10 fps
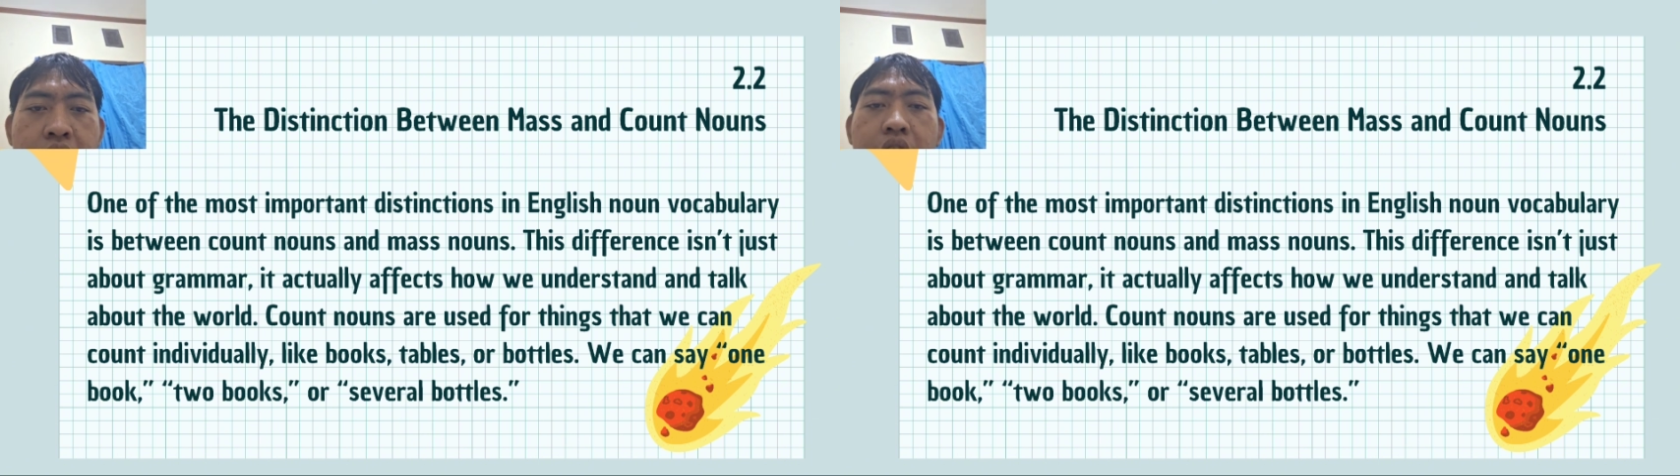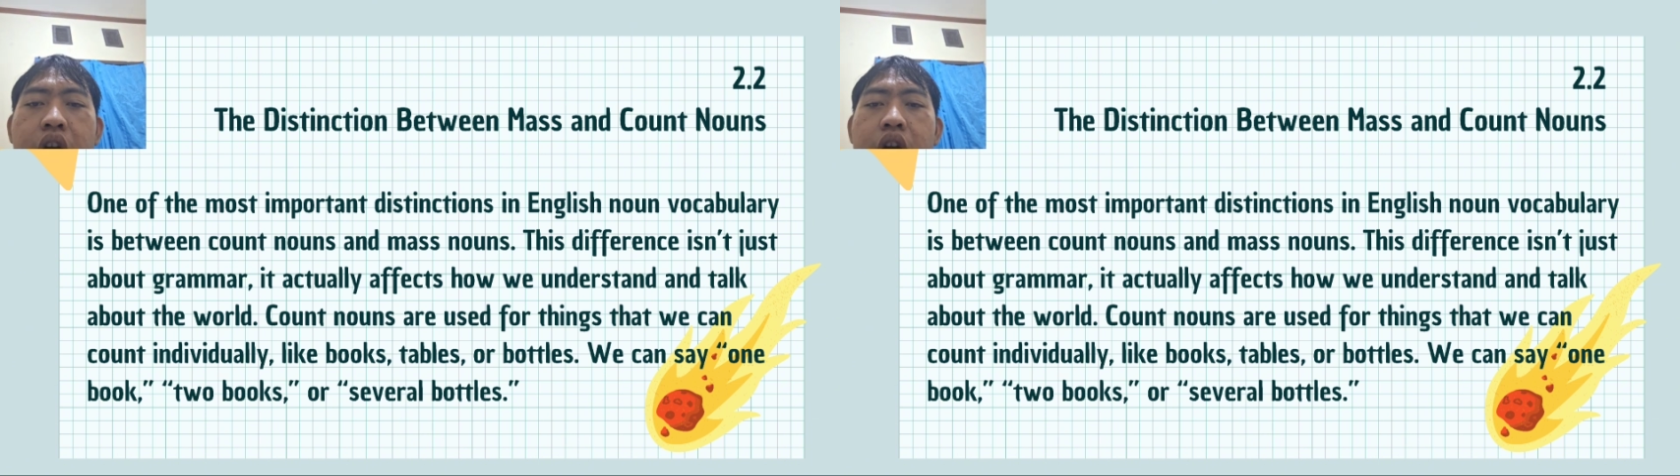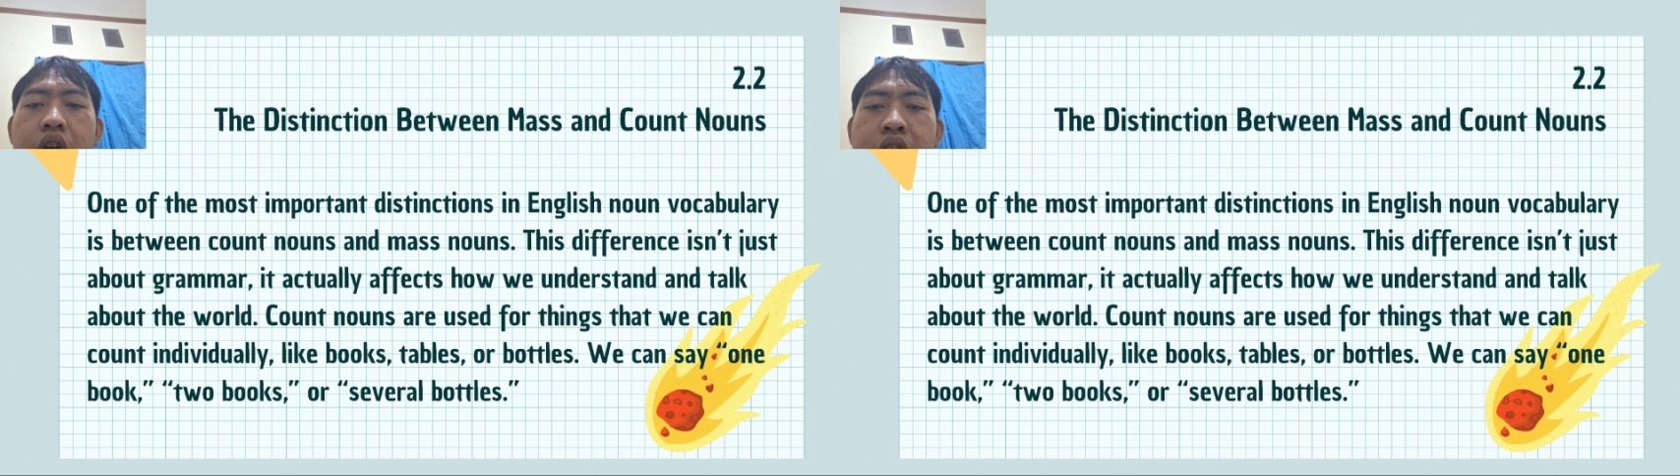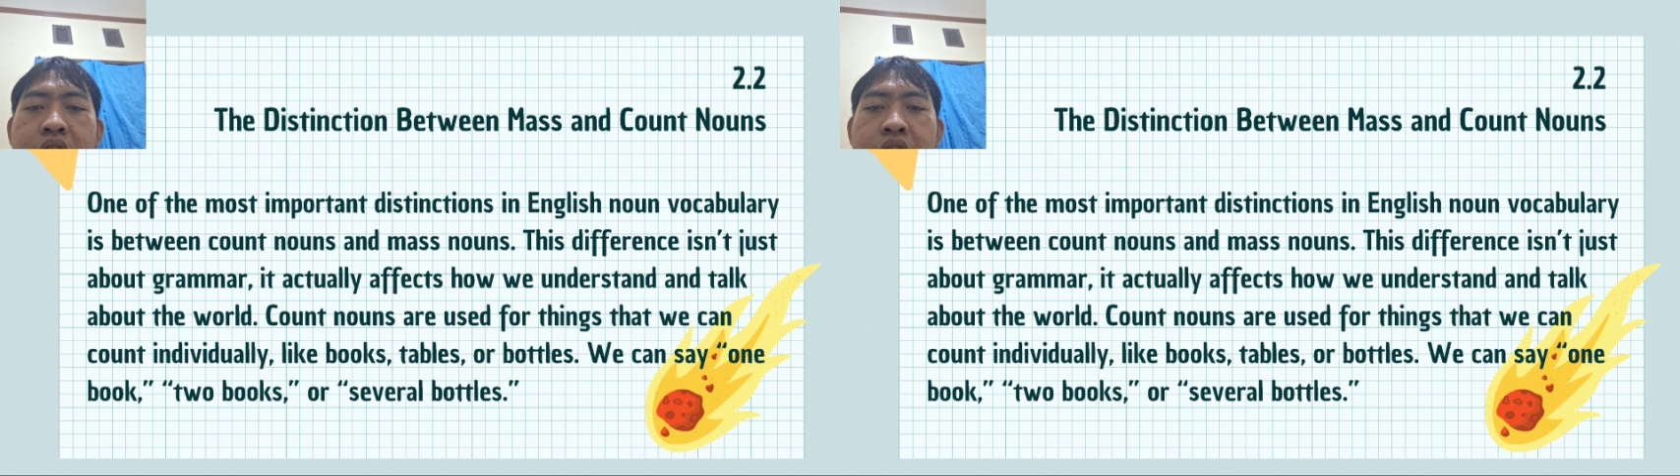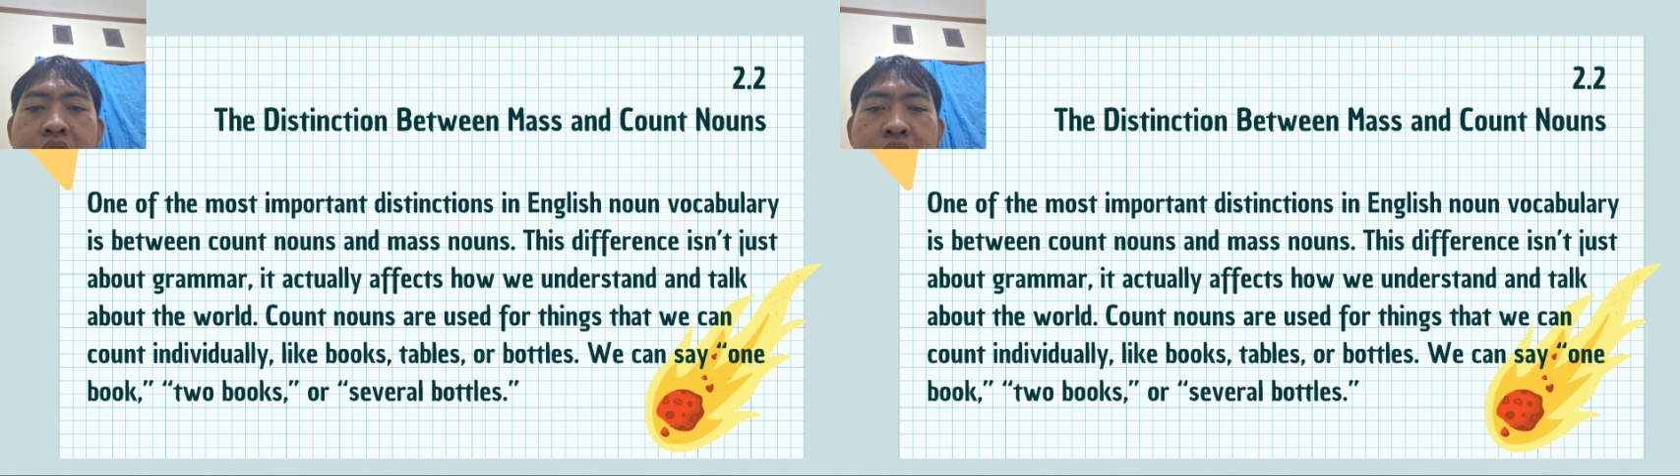or
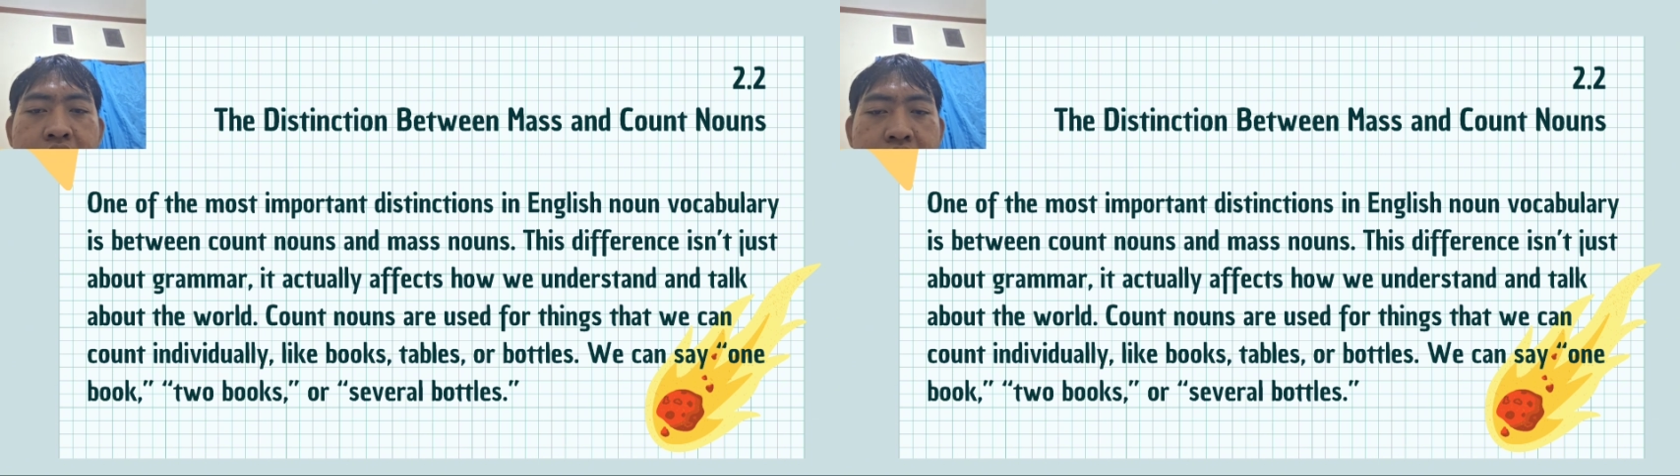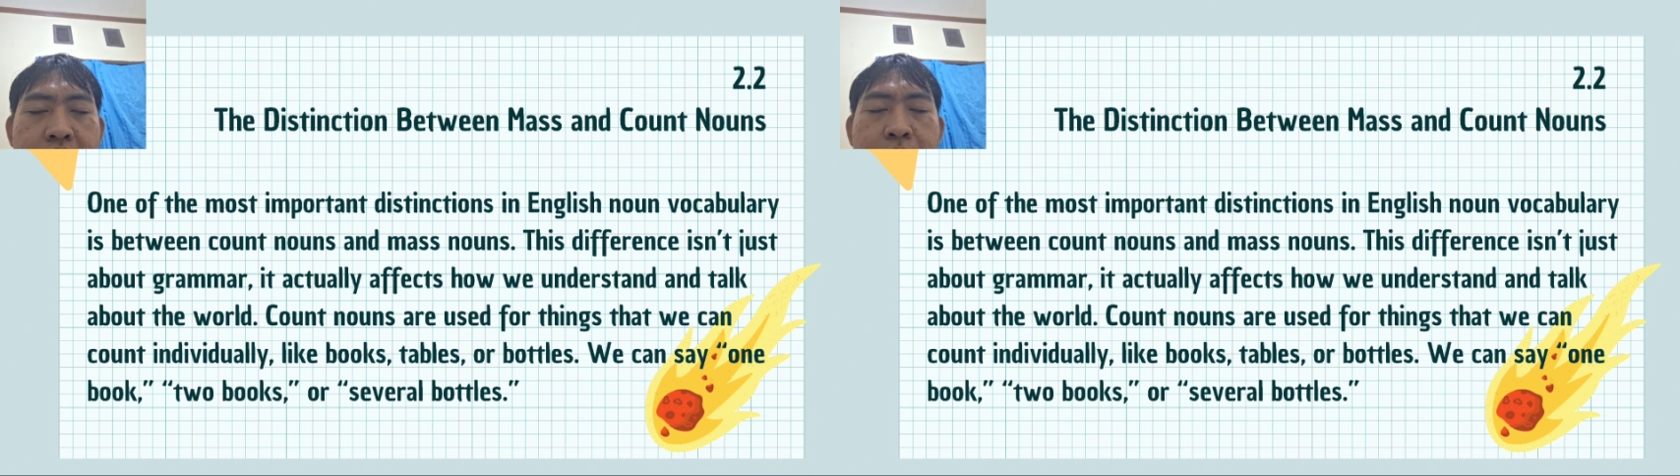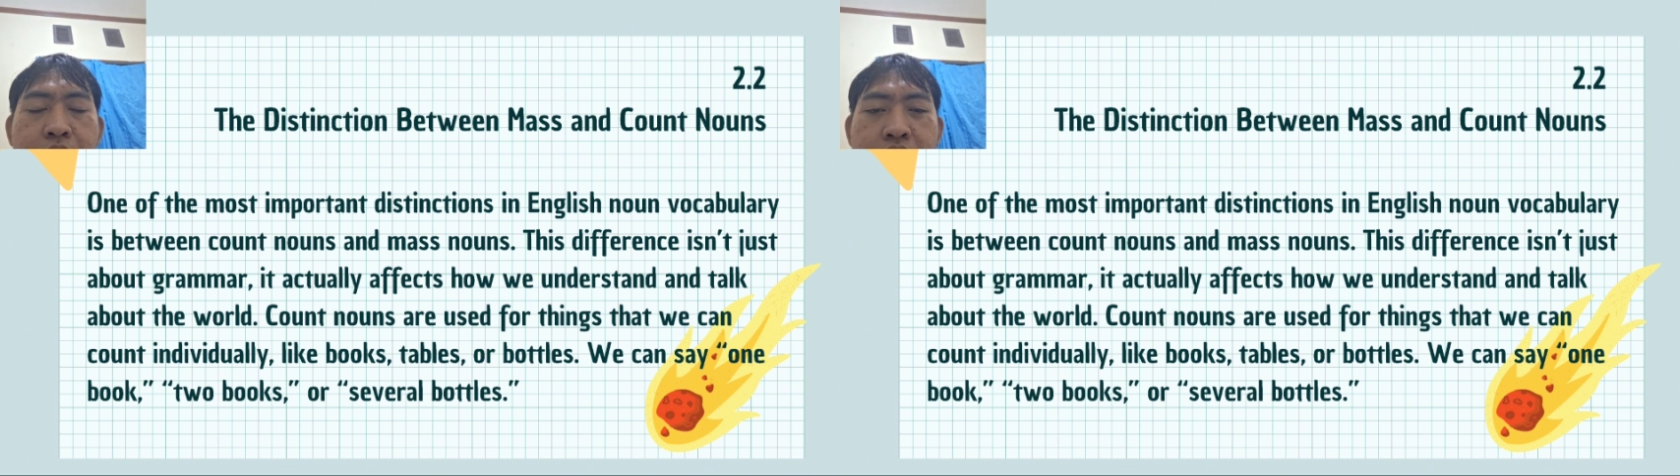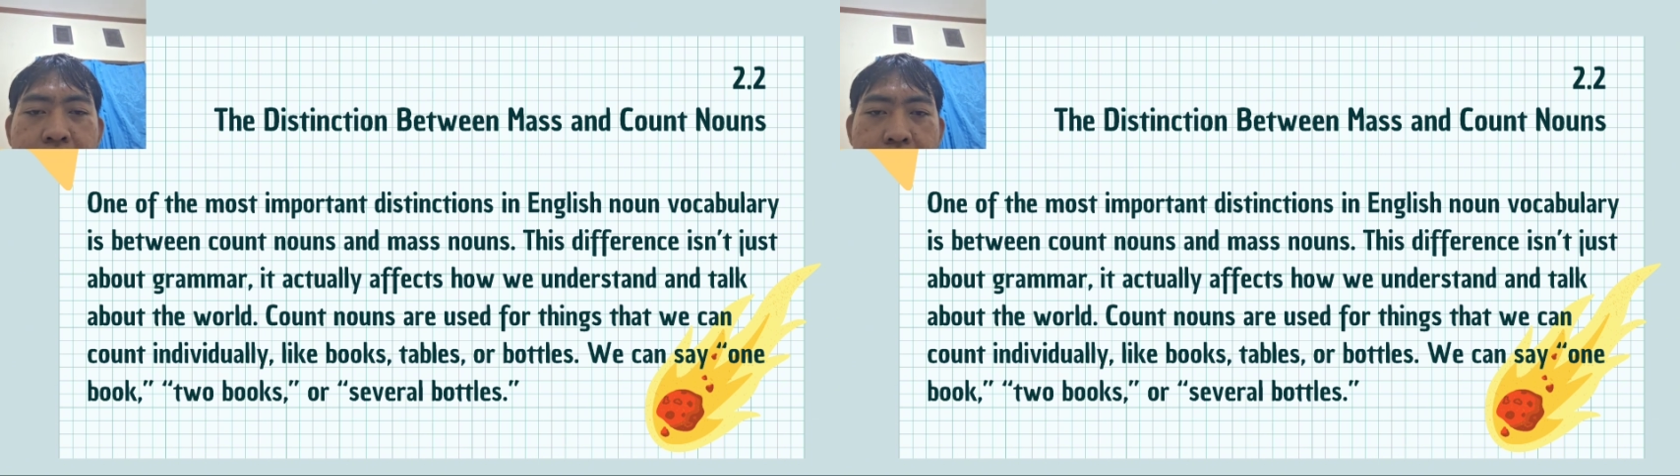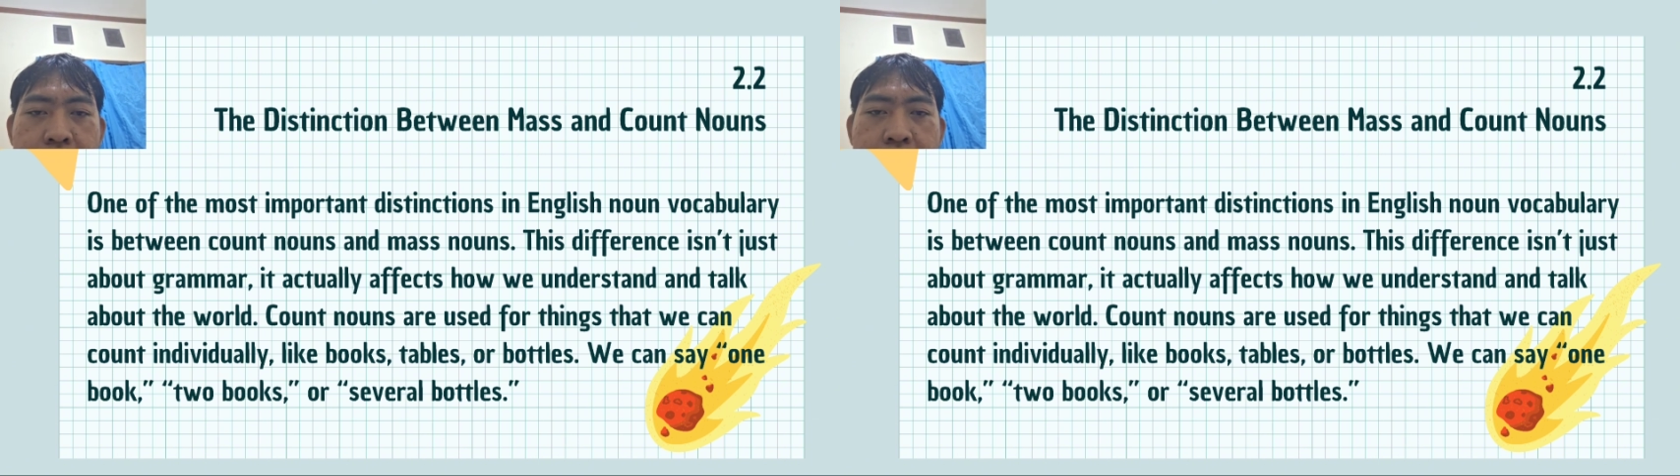three
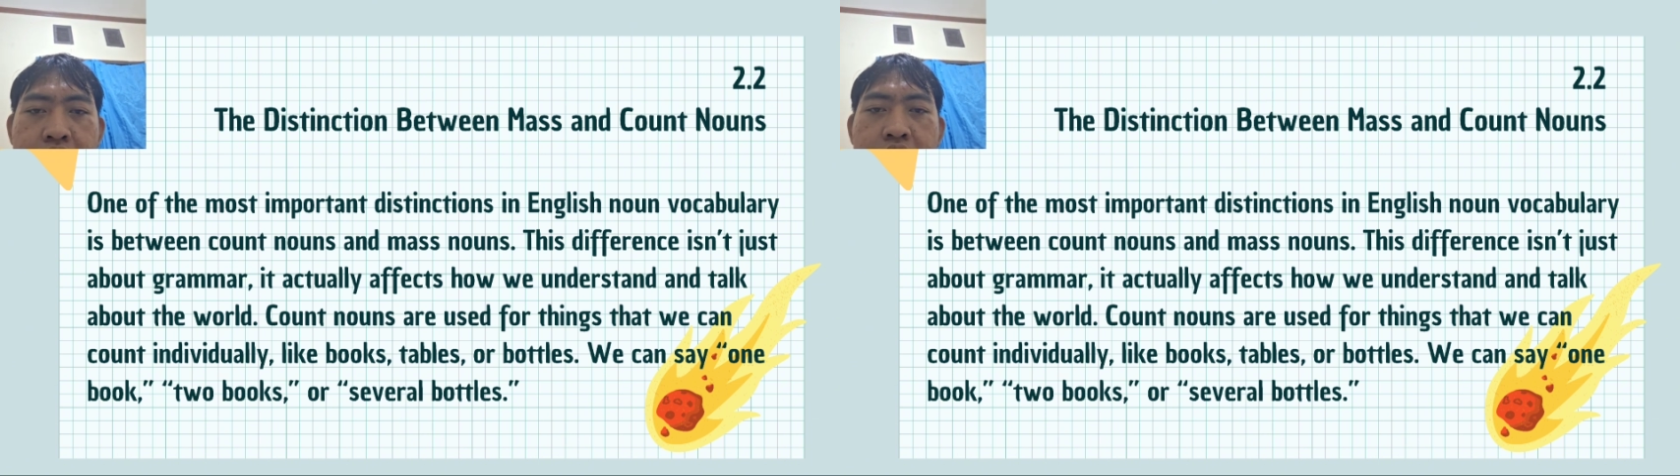musics